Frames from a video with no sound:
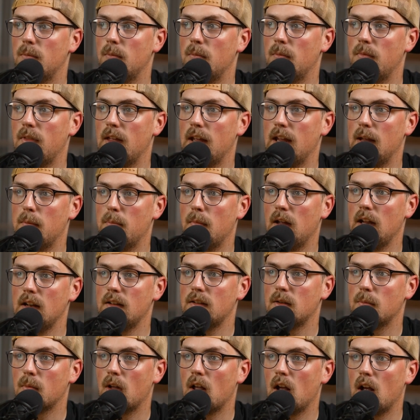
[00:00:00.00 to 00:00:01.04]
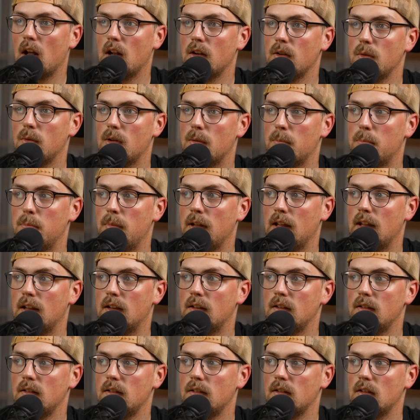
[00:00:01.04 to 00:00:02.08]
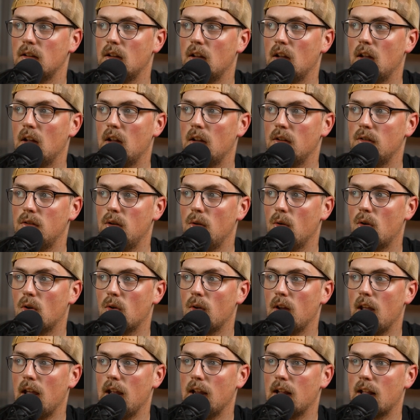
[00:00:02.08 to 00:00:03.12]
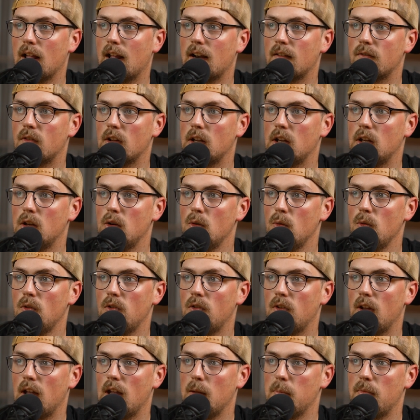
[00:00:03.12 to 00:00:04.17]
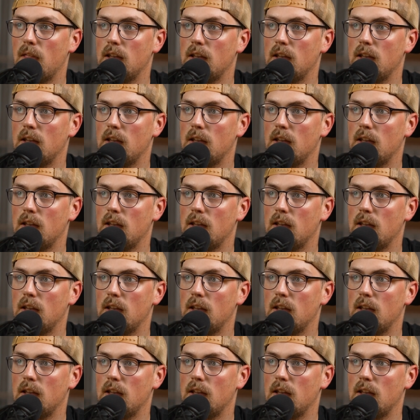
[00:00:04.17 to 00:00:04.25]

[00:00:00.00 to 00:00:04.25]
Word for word: they made some conduit bends to create kind of a U shape.